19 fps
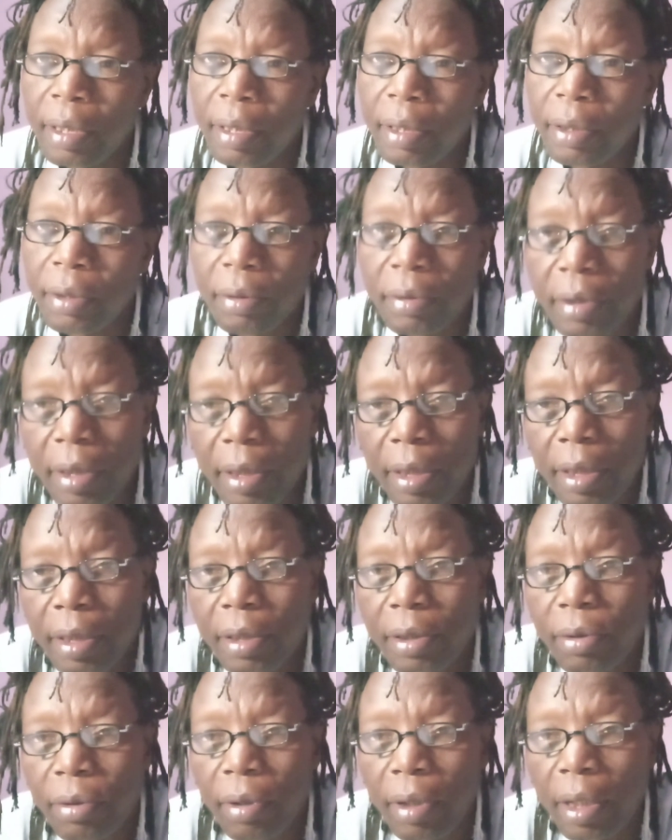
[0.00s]
You see,
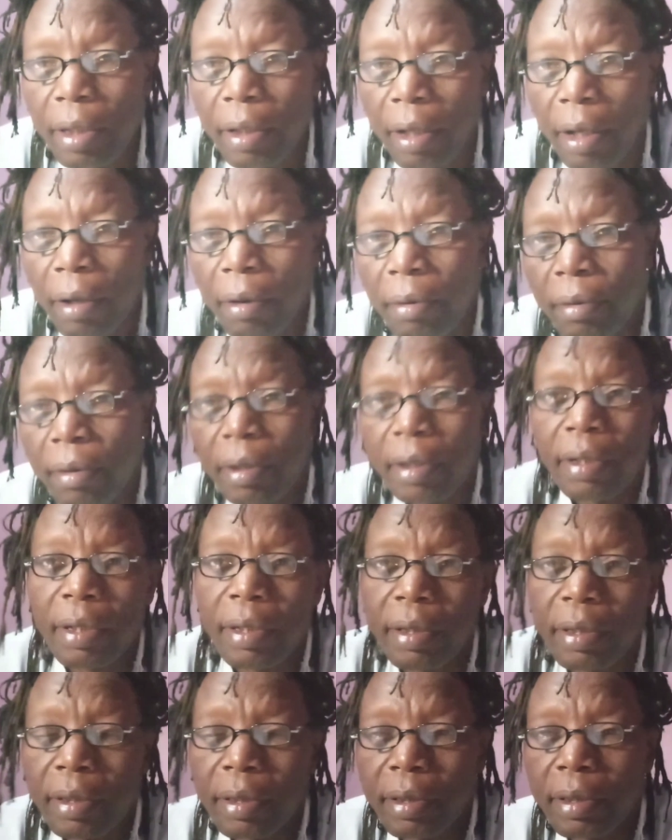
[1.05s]
it's going round,
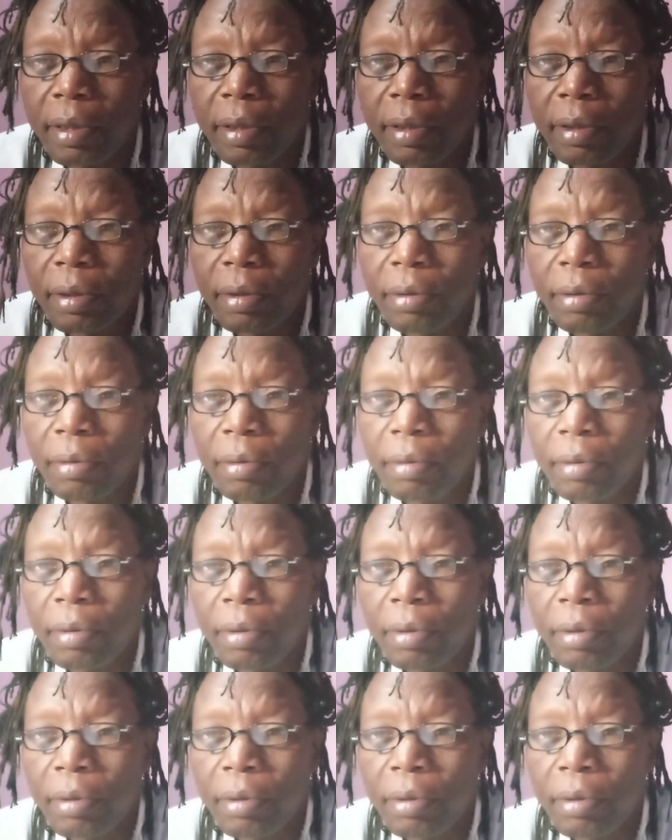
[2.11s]
so